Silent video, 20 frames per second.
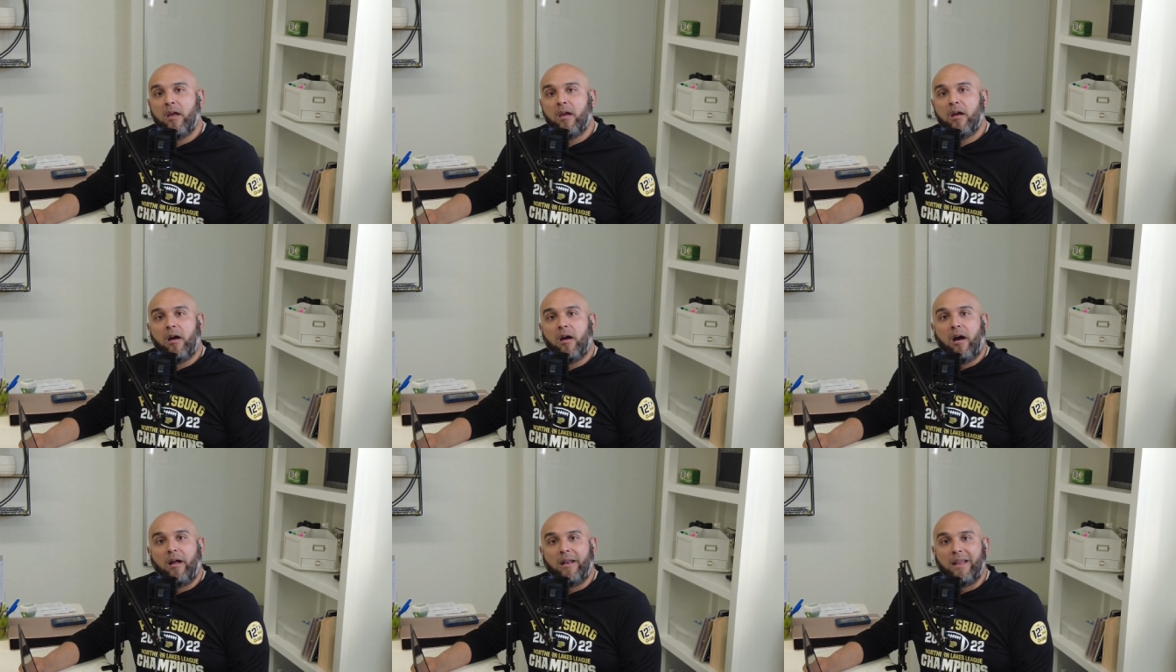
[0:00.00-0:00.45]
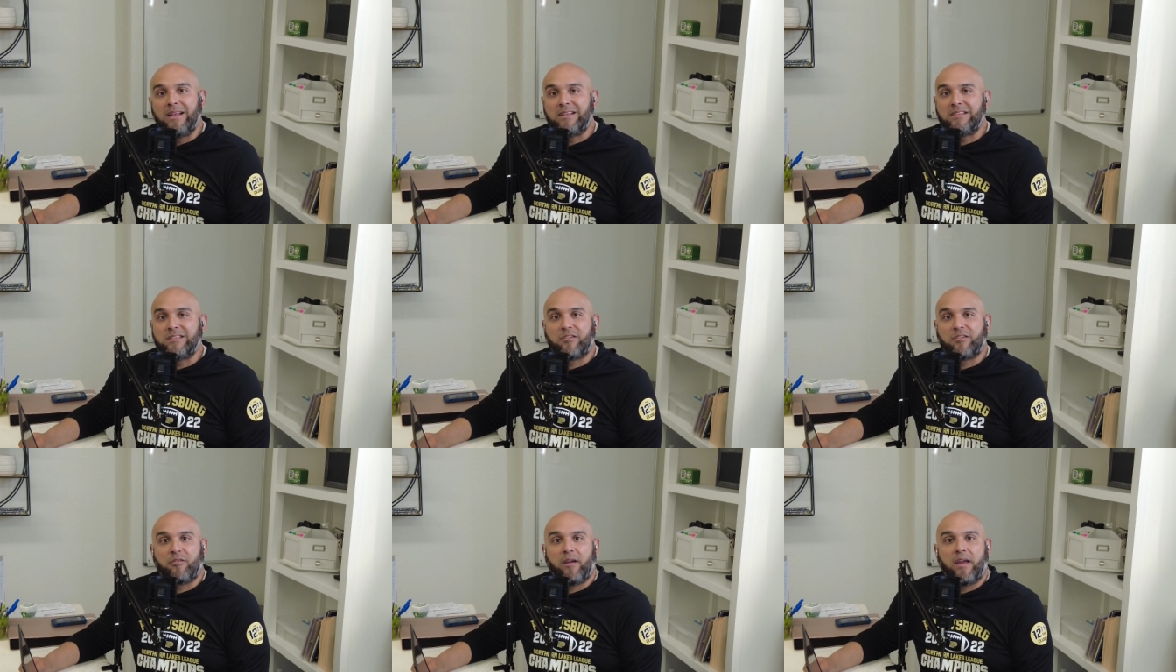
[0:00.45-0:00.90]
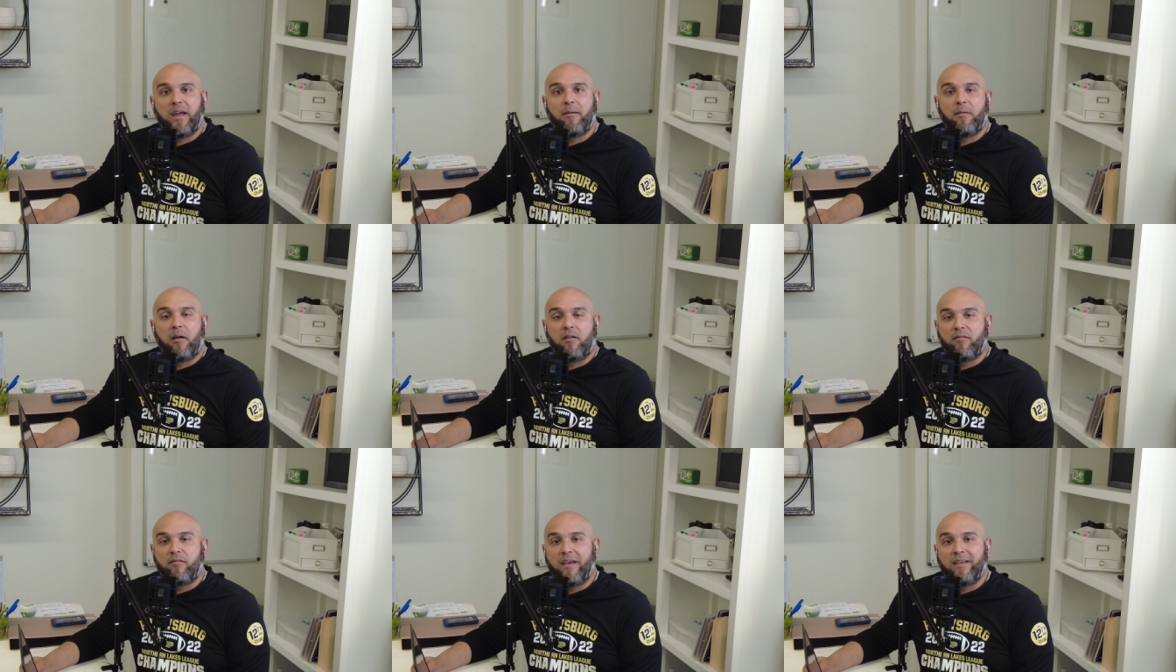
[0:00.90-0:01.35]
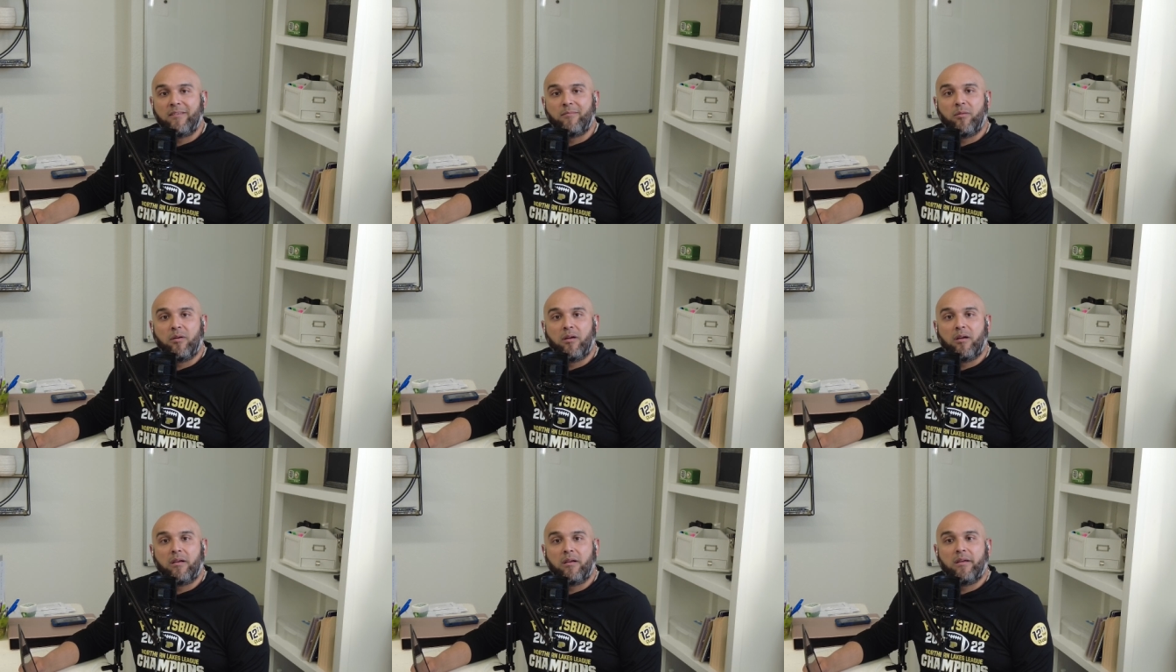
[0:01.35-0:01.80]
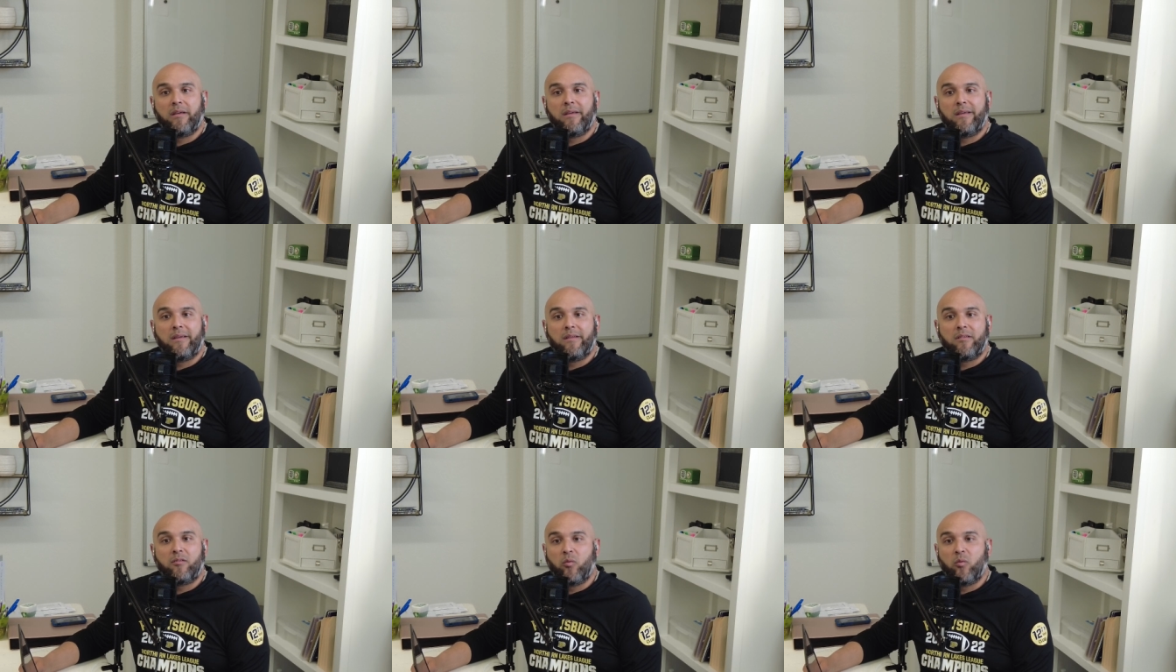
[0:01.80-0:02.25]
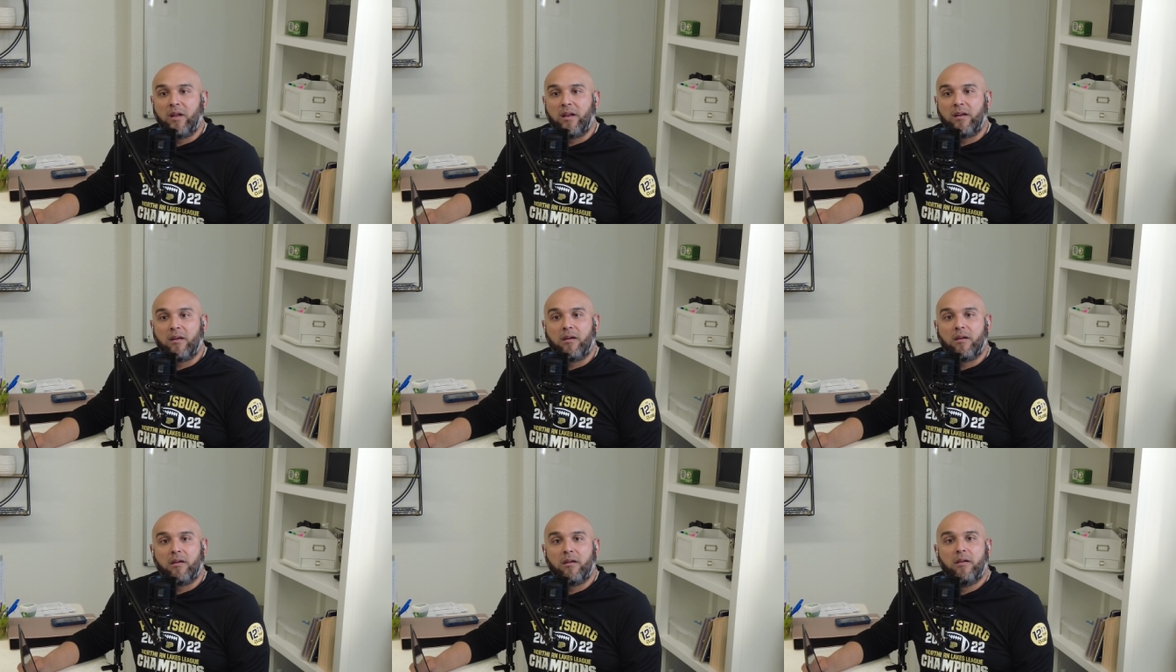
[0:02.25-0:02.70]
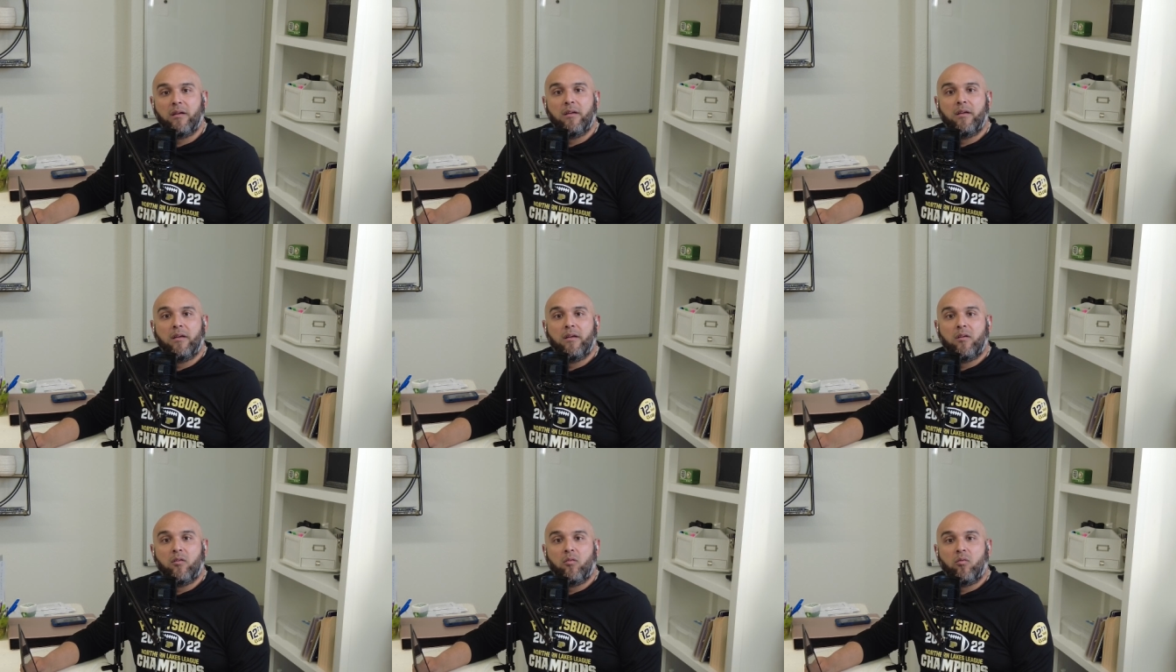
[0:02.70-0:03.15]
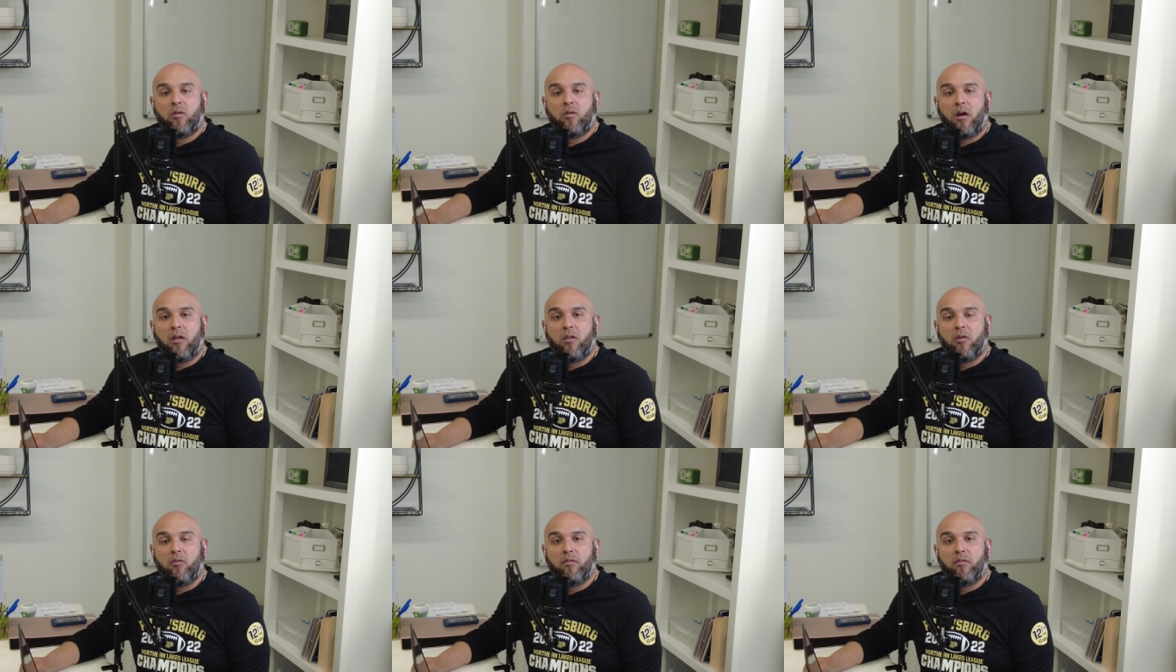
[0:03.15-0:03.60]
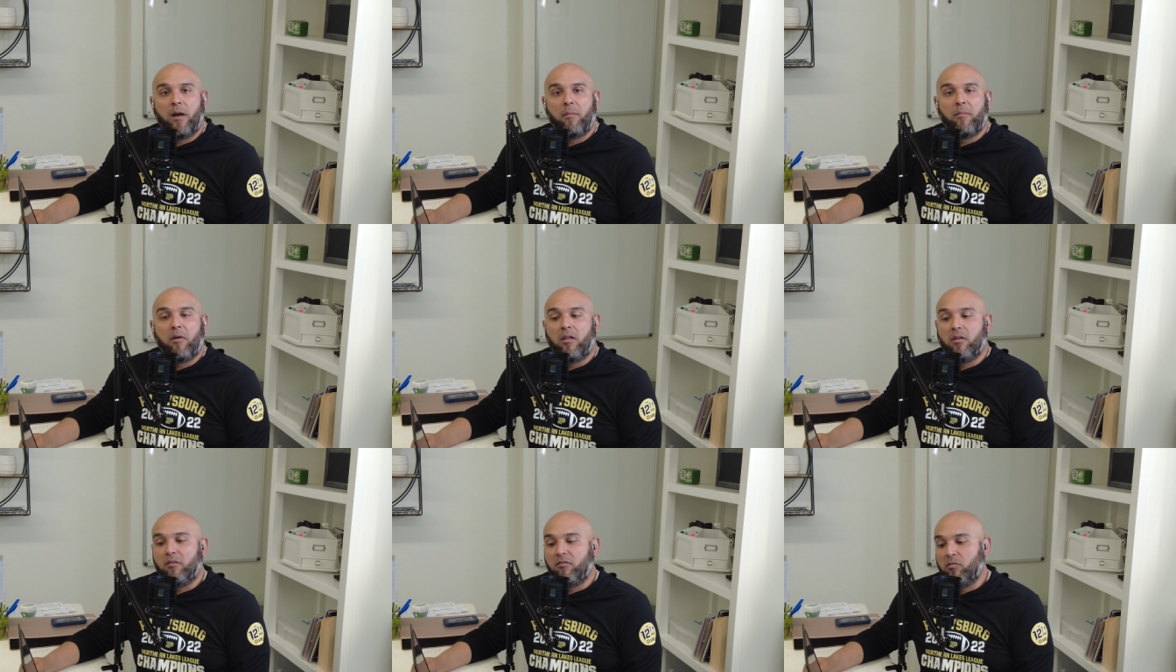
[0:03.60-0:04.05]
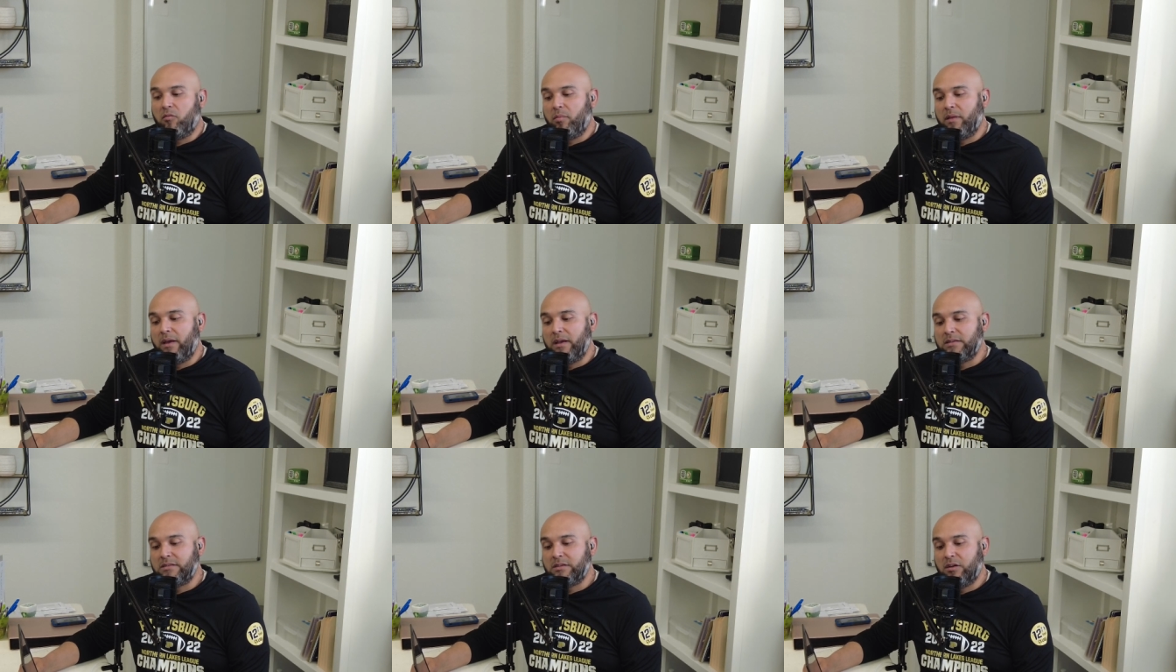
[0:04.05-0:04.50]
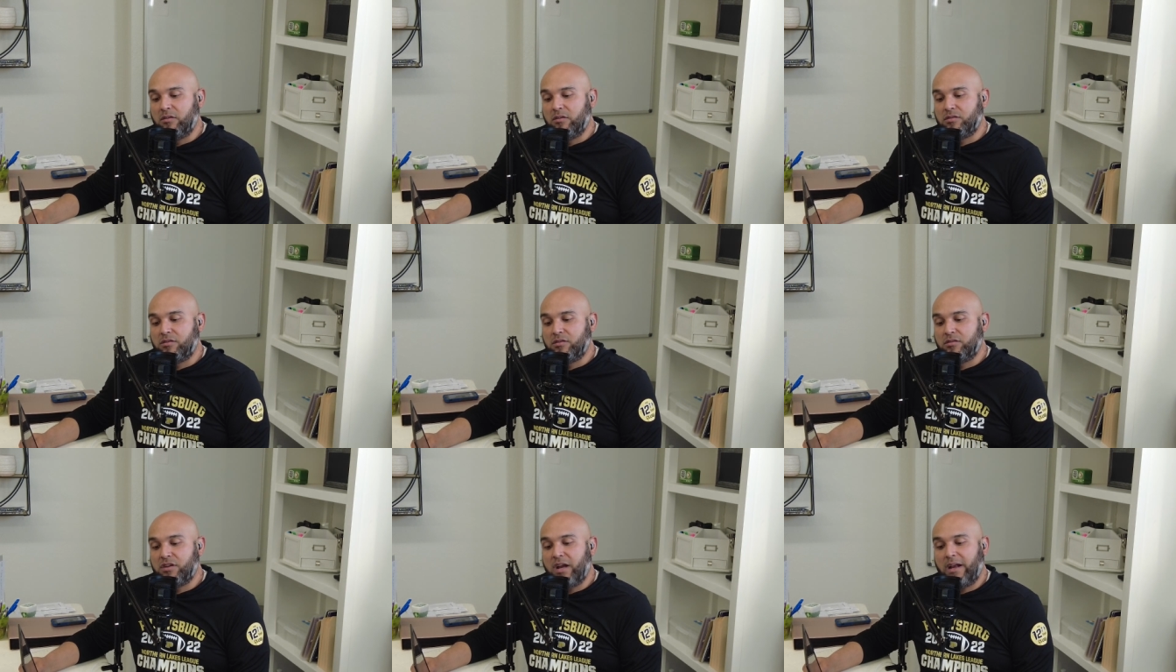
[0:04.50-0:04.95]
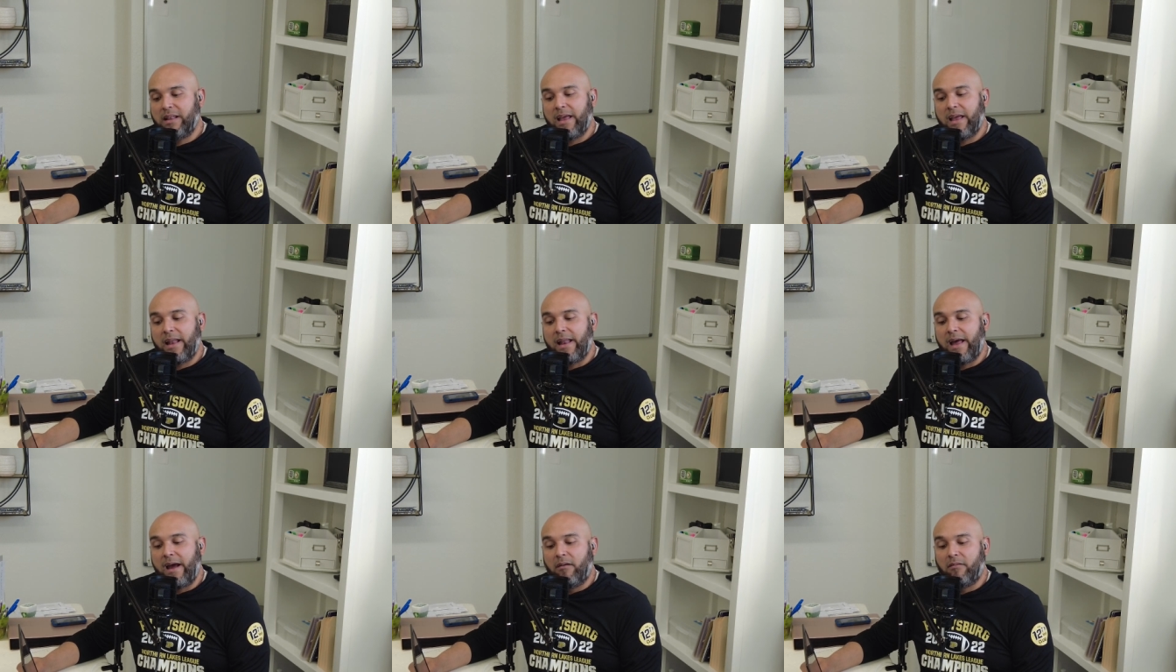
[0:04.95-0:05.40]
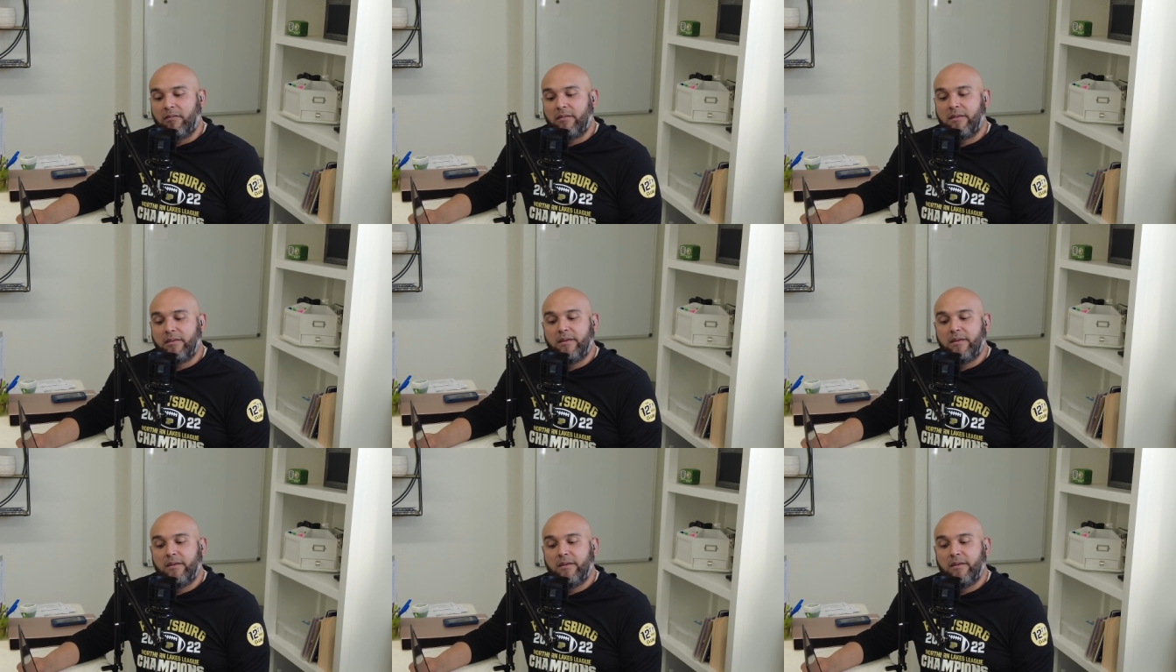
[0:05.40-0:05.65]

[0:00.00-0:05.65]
on Instagram, on Facebook, Twitter. We're all over. I'm all over the place. So, so check that out.